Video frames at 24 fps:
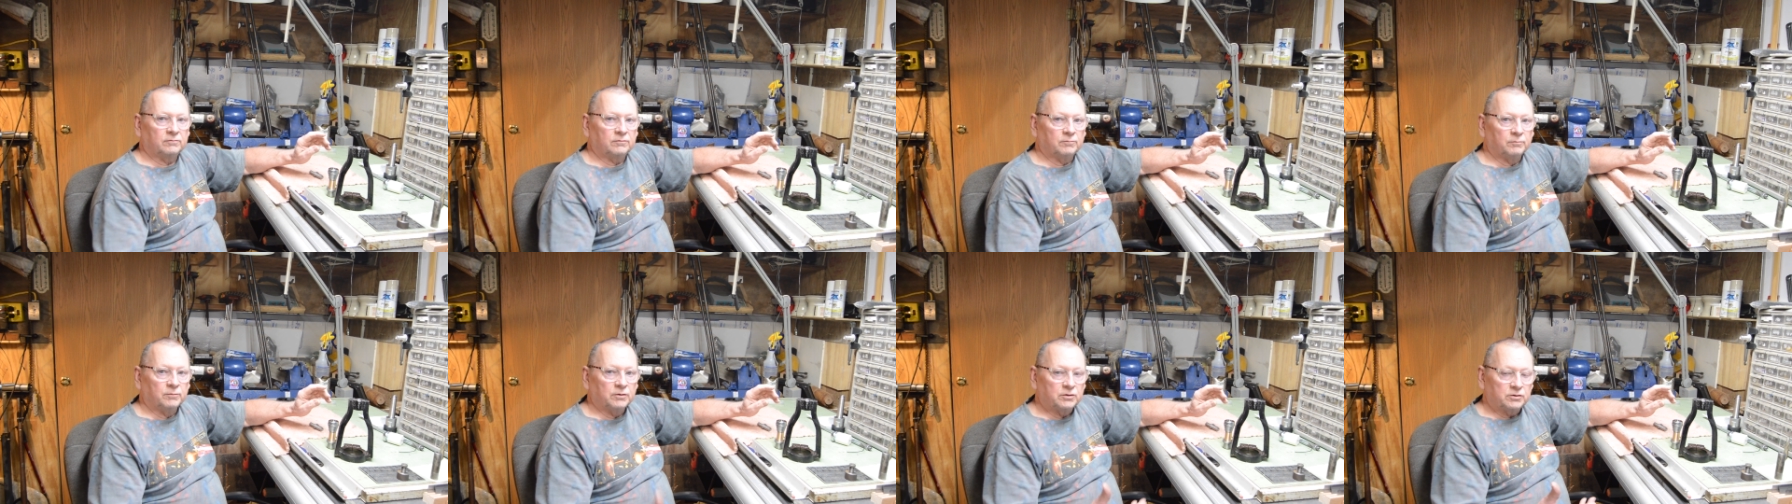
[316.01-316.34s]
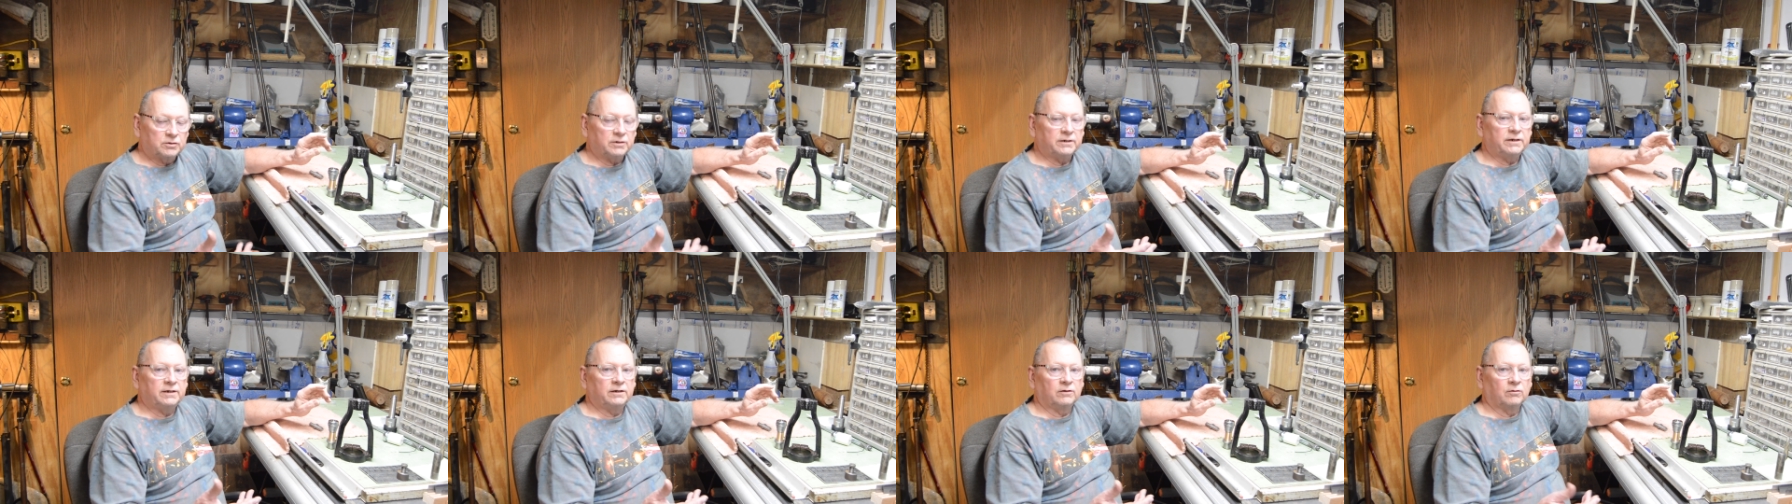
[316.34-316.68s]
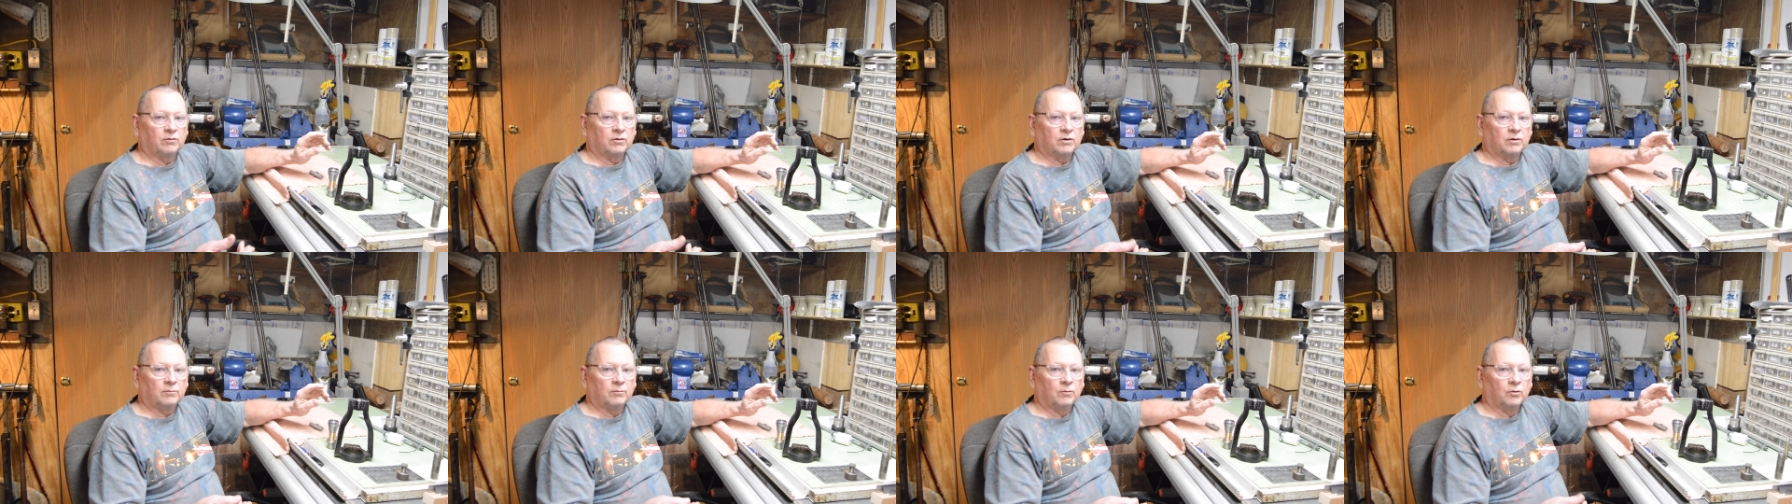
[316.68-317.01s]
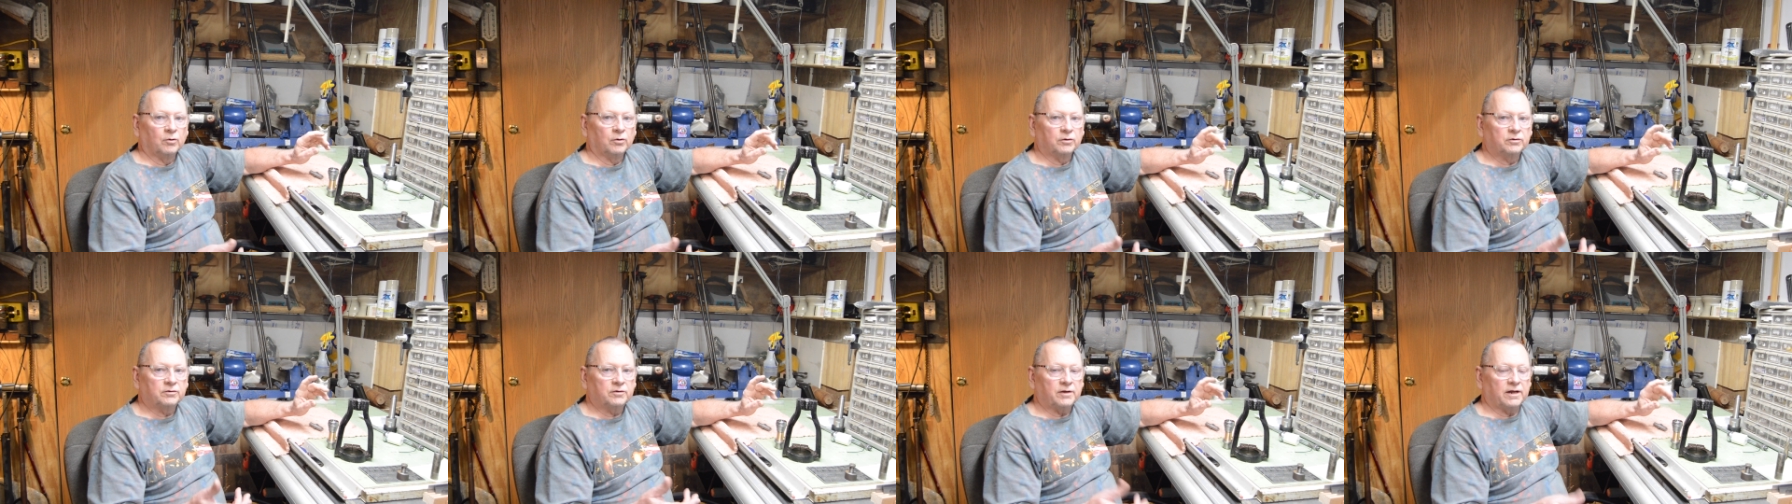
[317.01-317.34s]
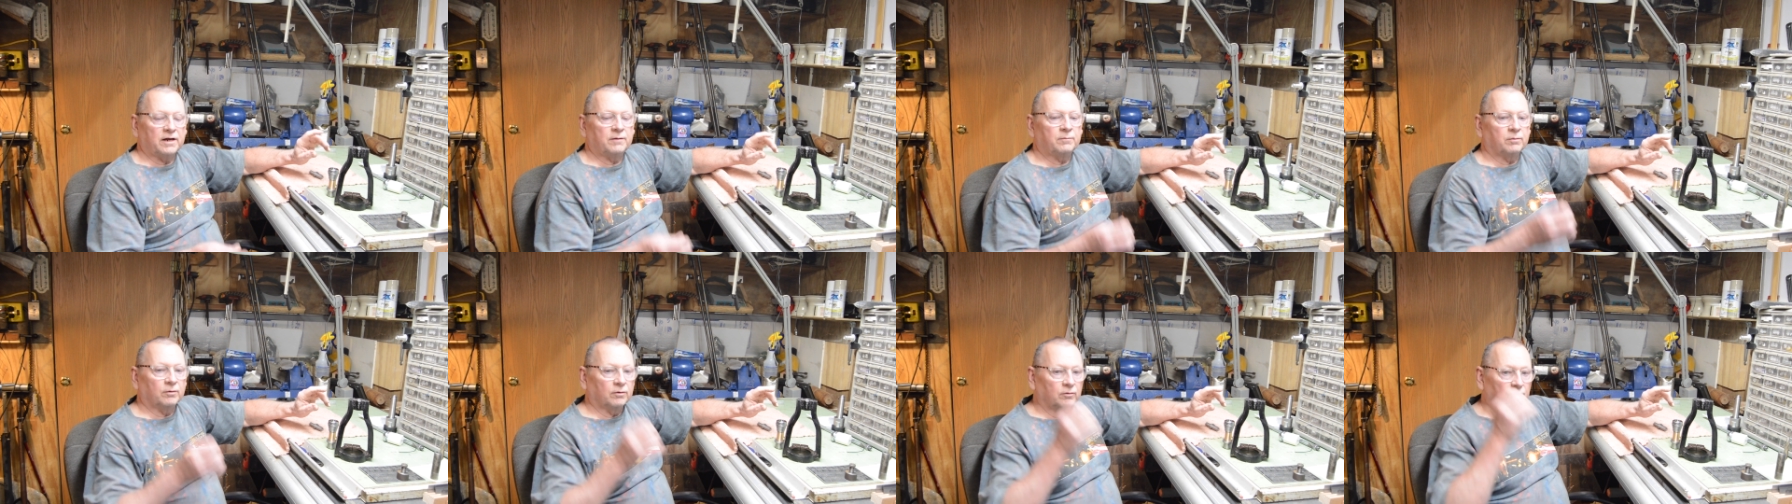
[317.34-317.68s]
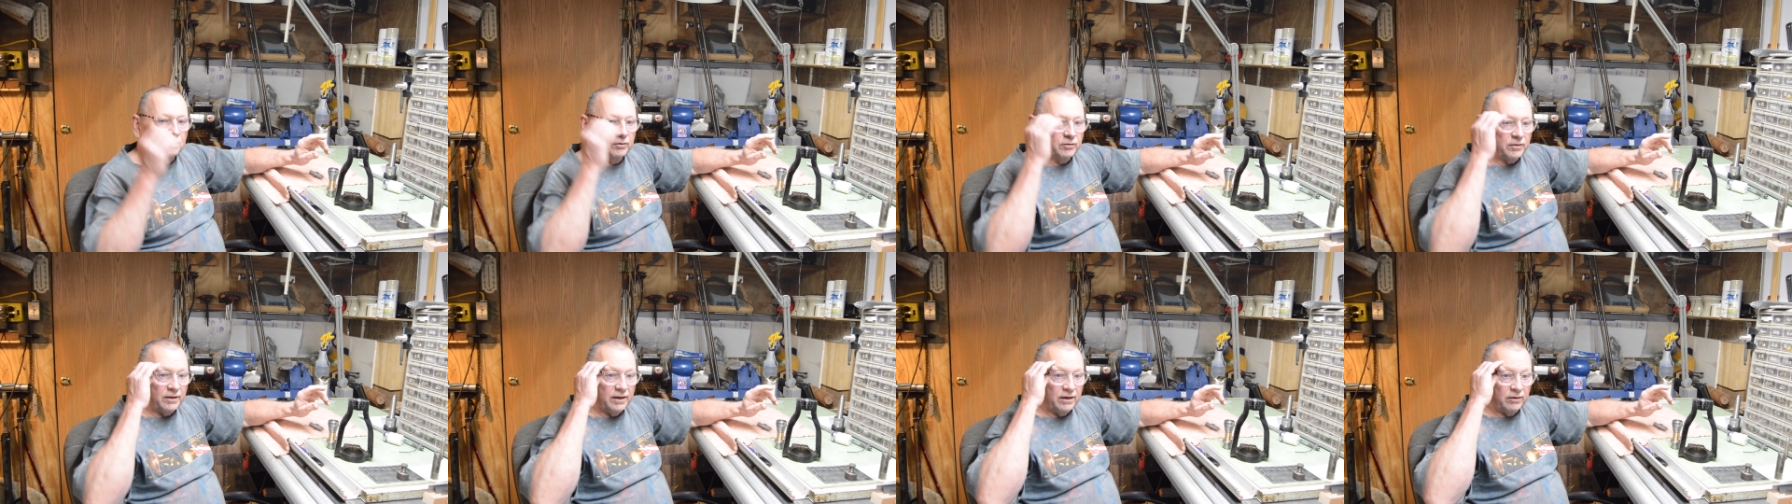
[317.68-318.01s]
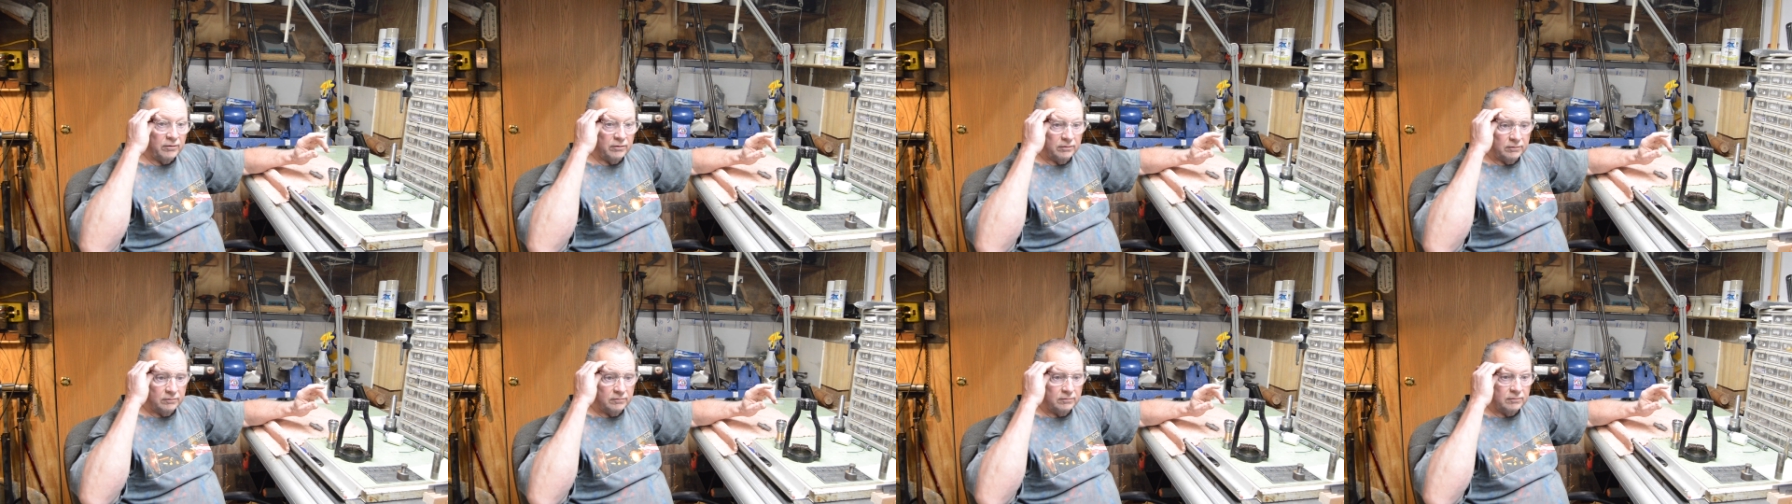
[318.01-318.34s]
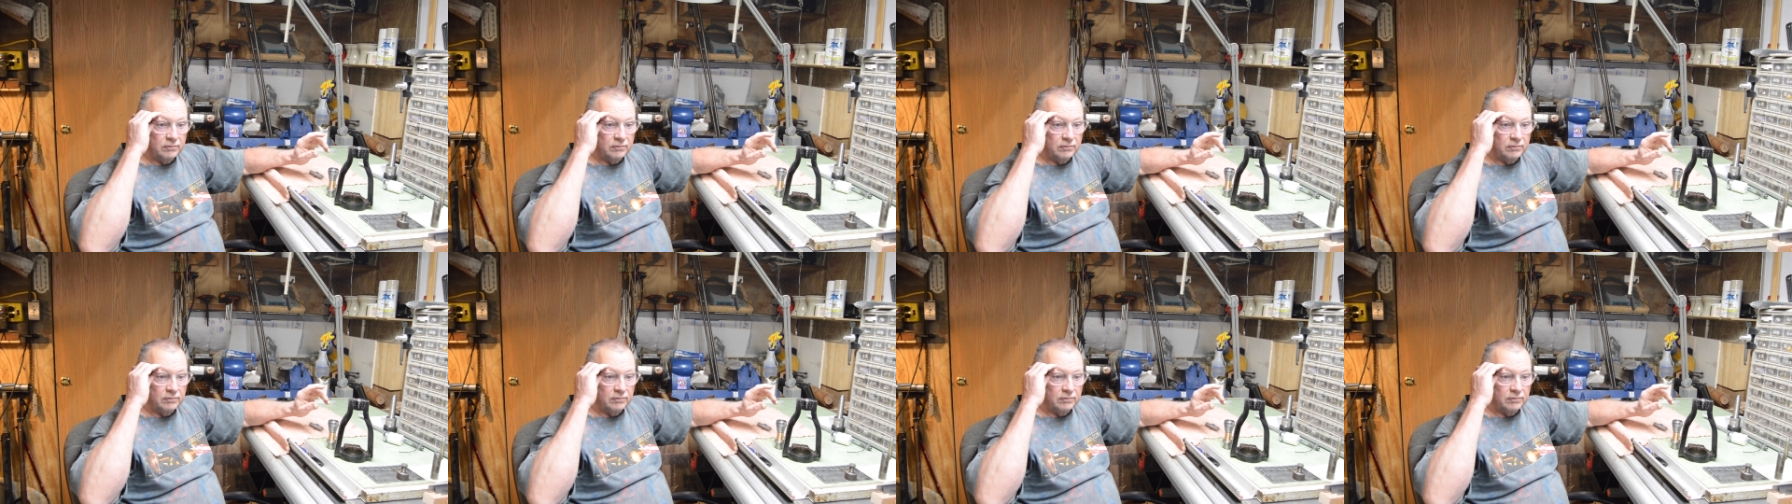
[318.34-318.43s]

machine on a Morse taper without a,